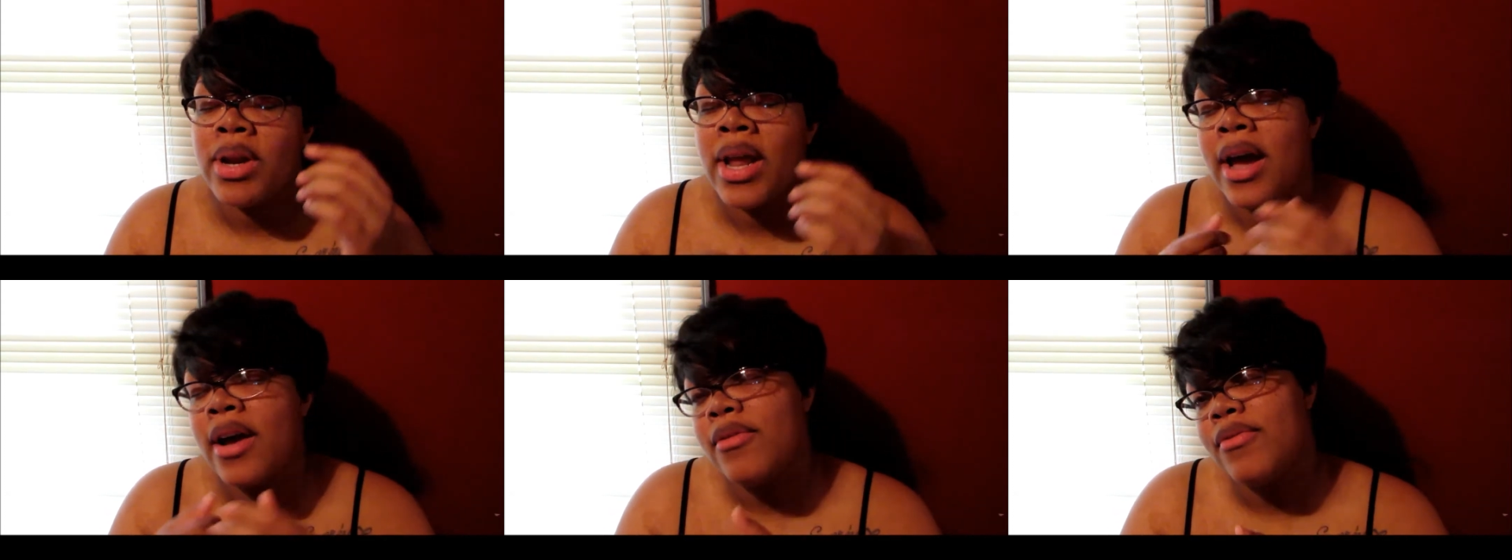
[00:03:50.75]

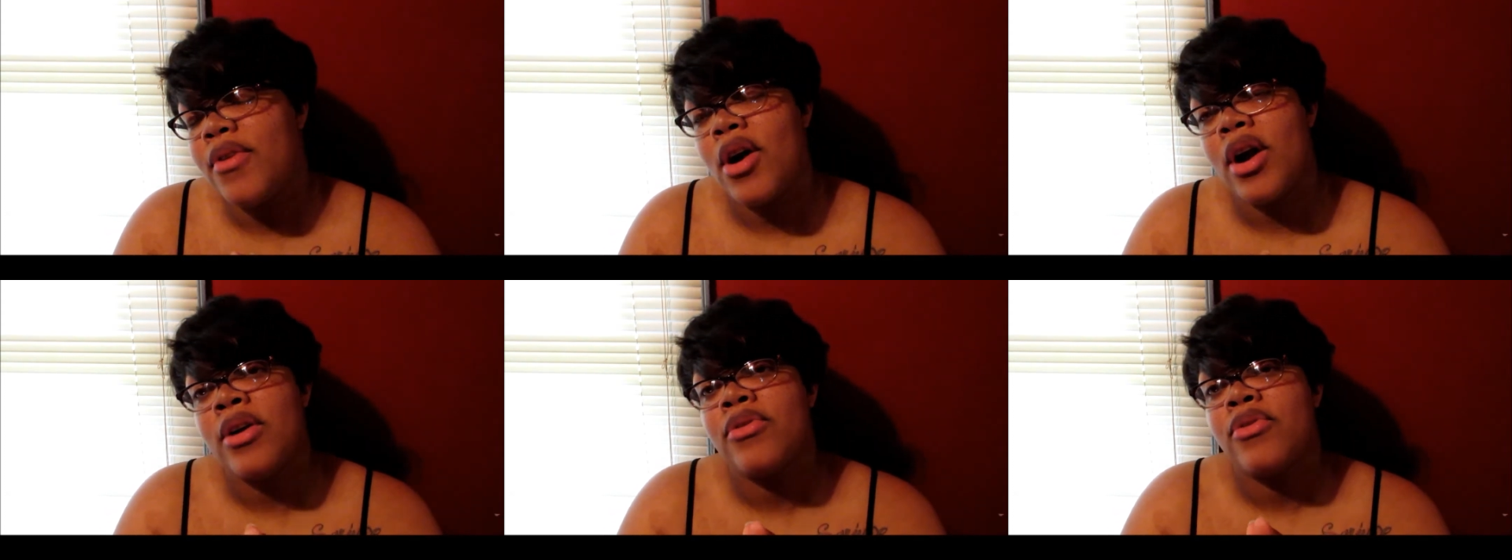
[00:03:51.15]
not
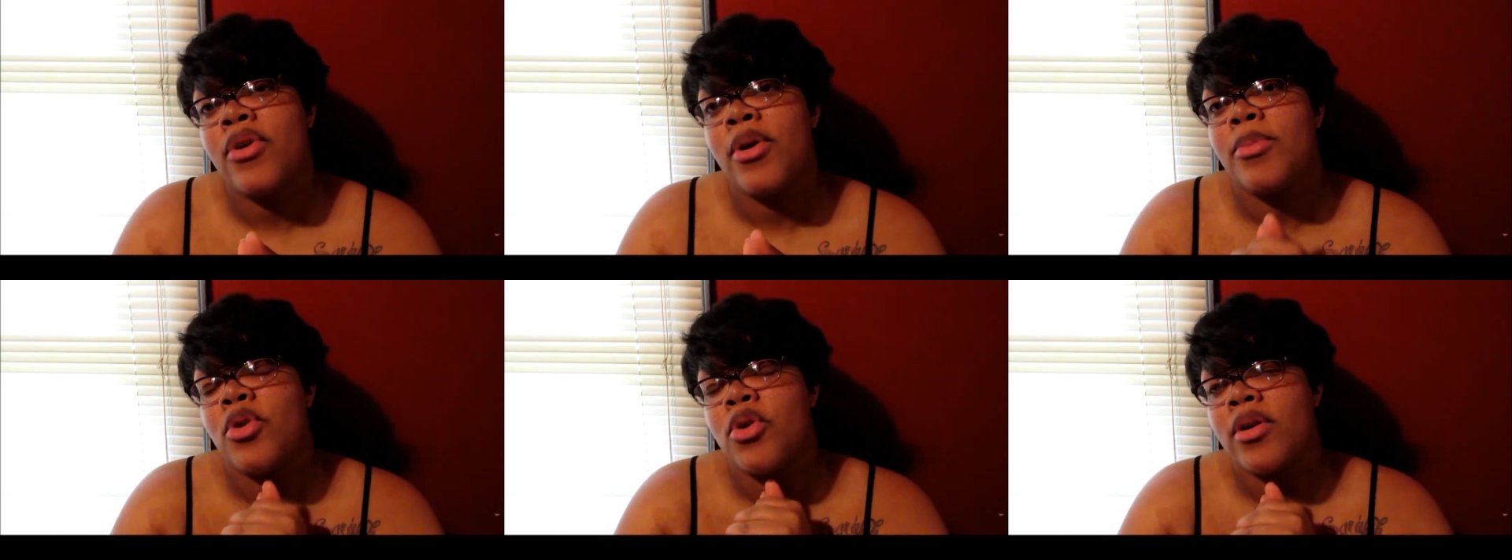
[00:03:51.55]
far
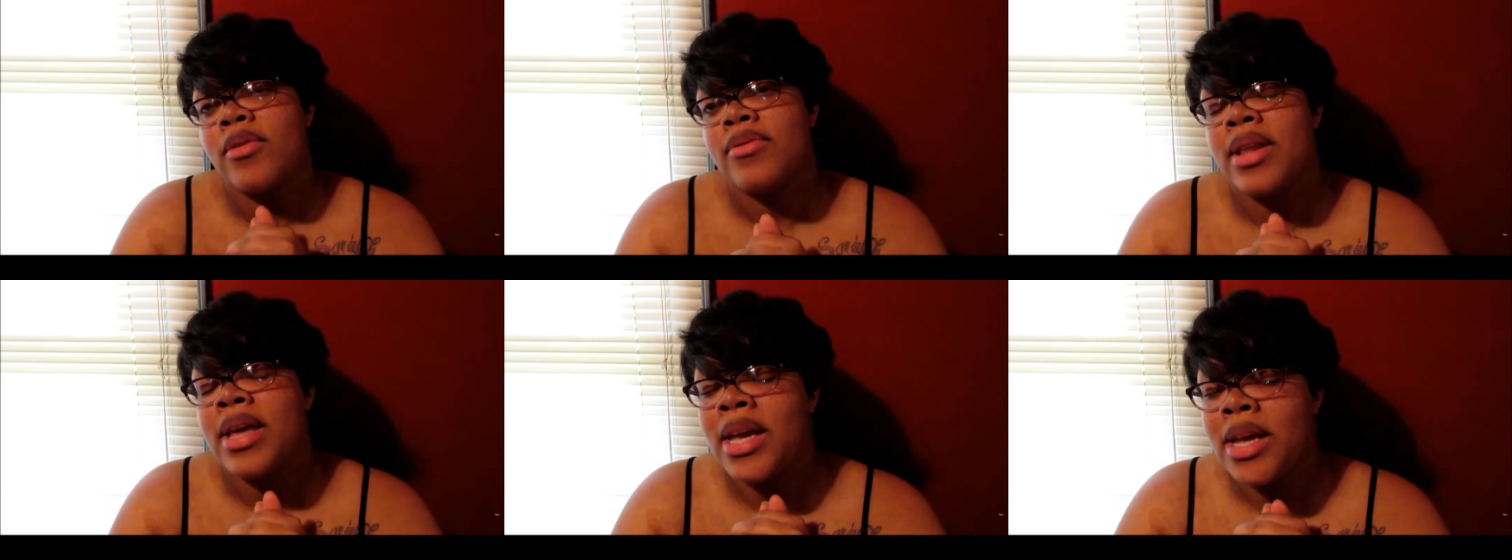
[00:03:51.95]
from
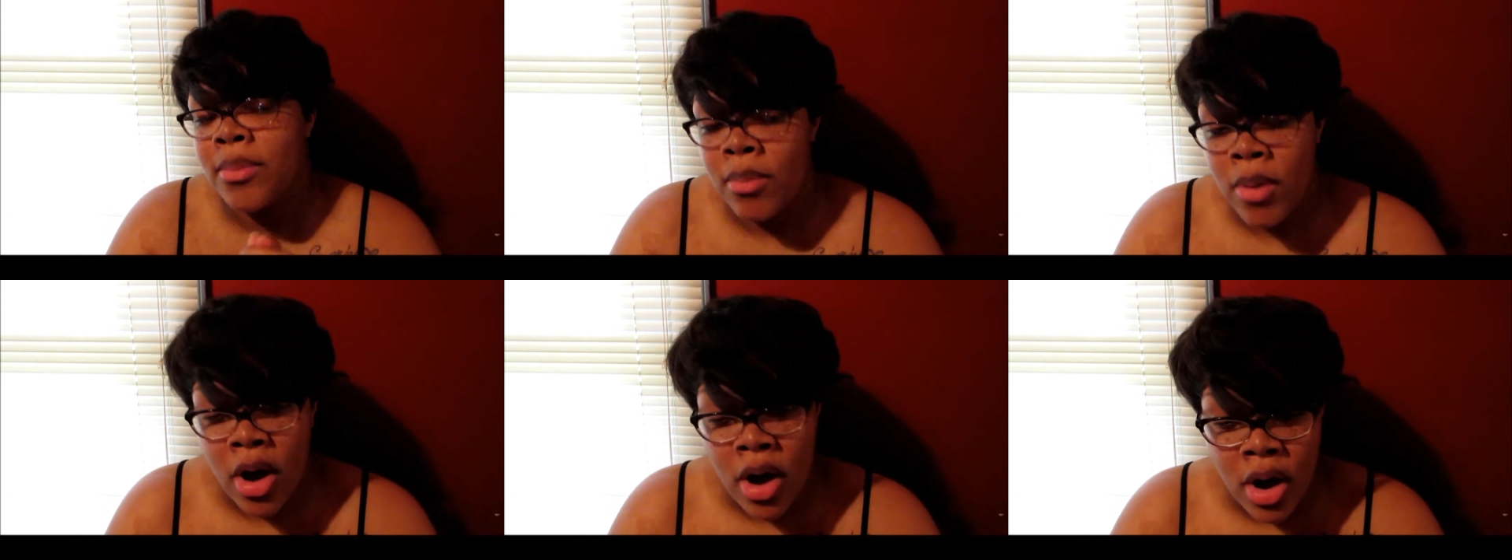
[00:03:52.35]
Northlake
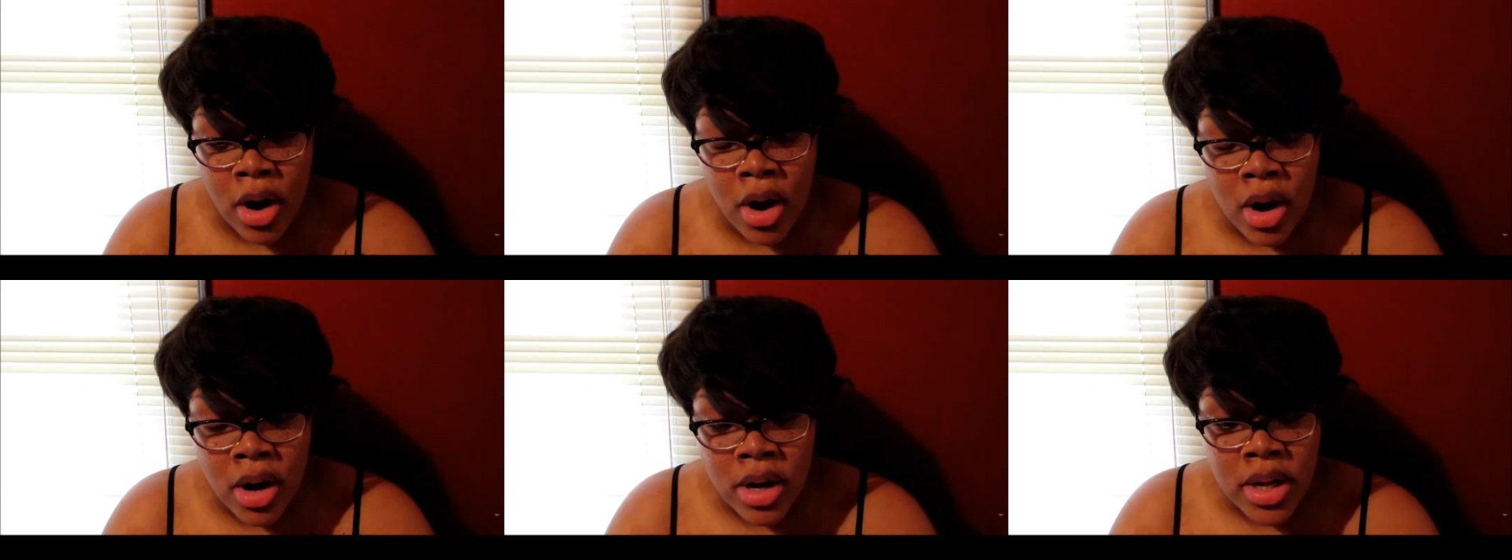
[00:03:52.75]

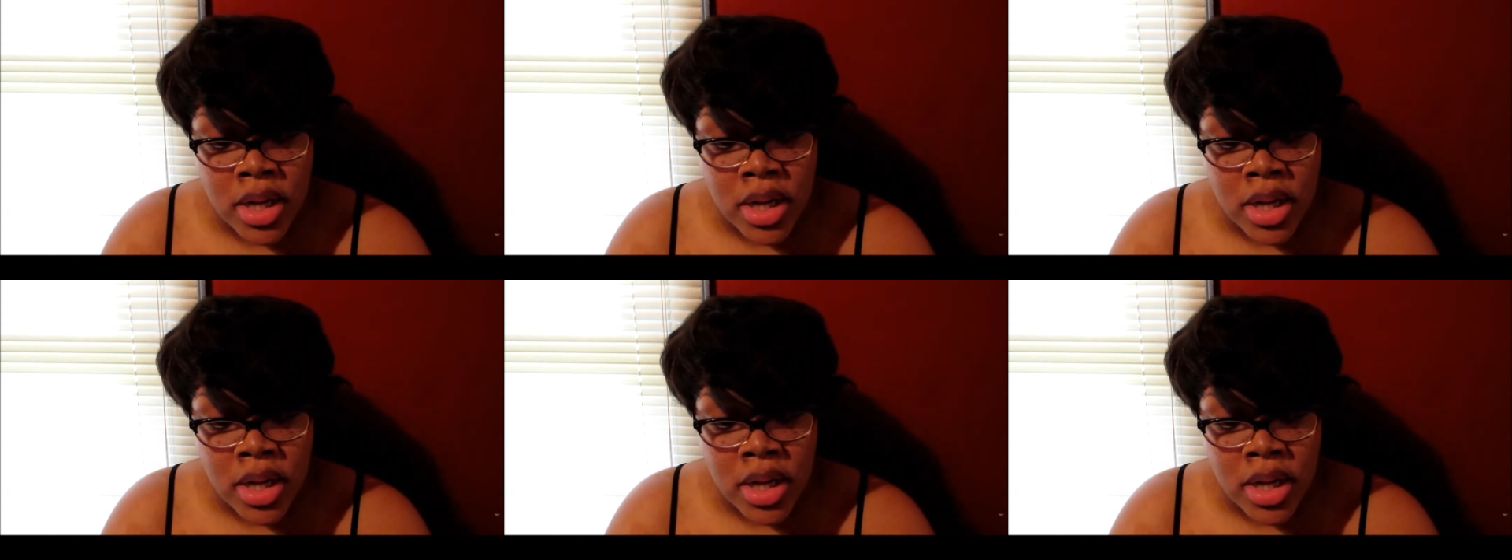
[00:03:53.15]
Mall